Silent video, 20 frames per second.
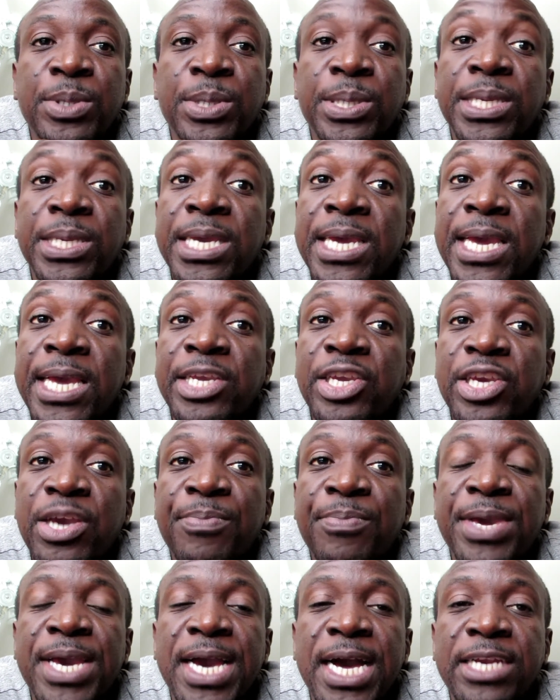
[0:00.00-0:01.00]
see a
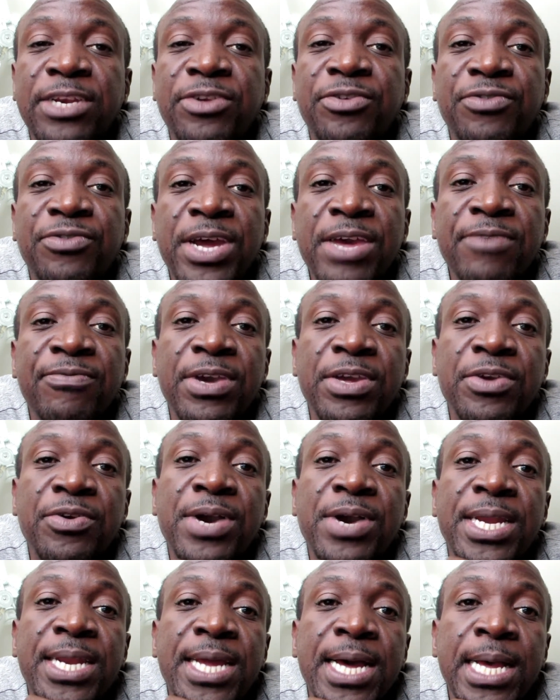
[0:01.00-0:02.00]
JB Hunt driver, you
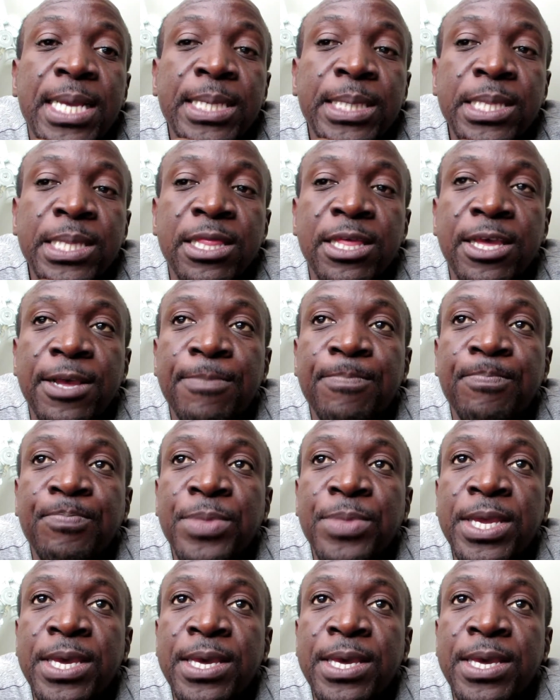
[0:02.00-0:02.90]
can ask them.